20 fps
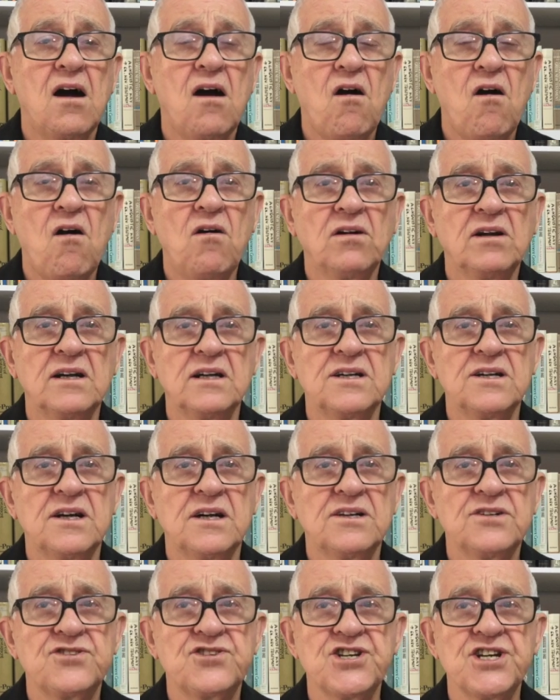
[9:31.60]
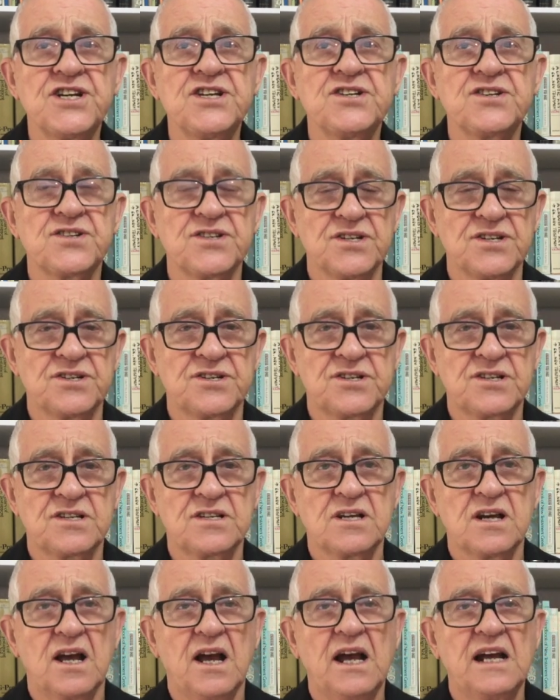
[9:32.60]
honor Jesus
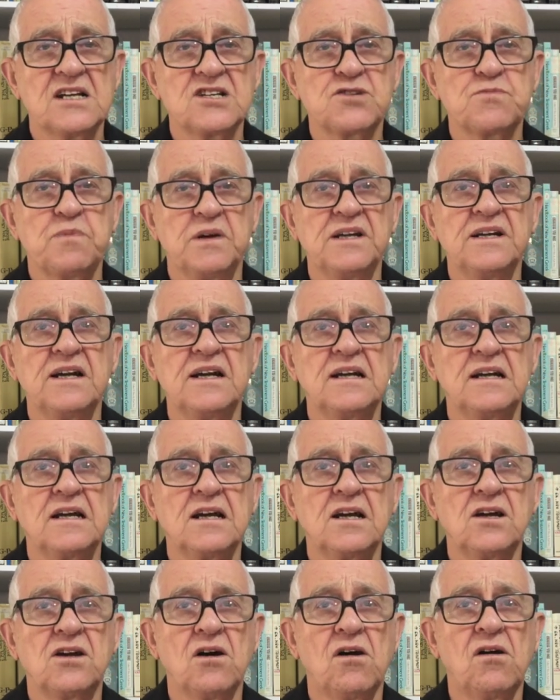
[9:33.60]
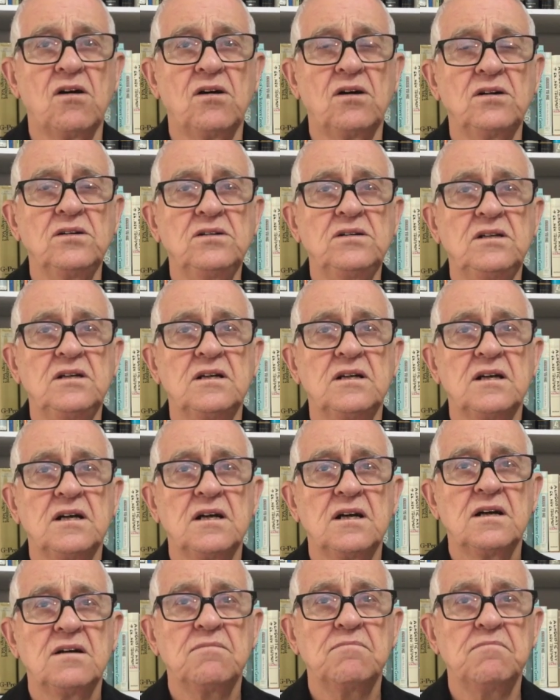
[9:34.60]
as being God
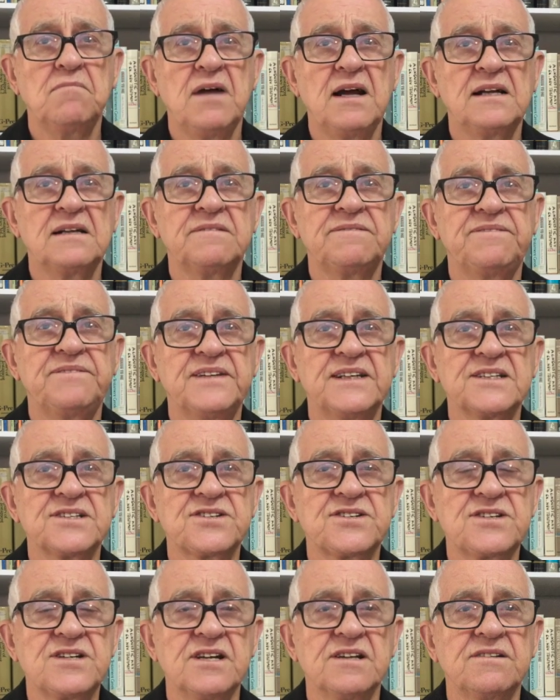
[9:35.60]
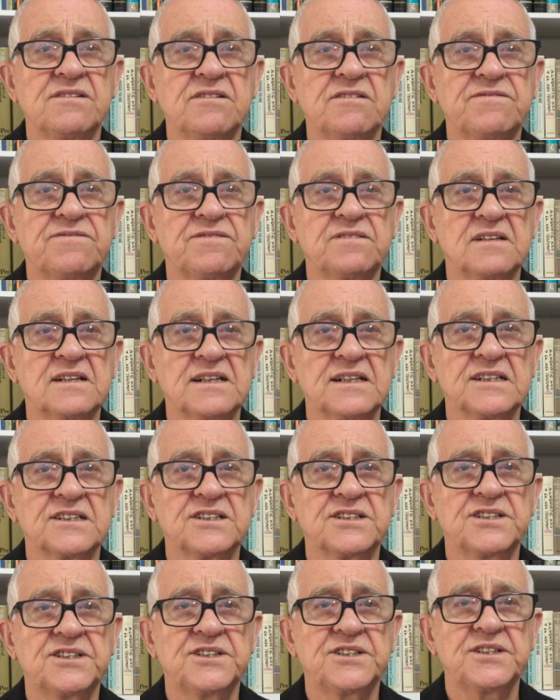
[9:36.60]
manifest in the
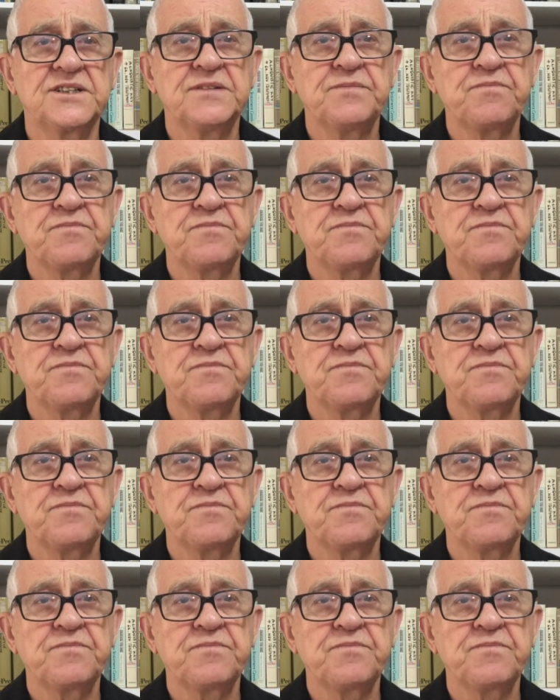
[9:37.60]
flesh.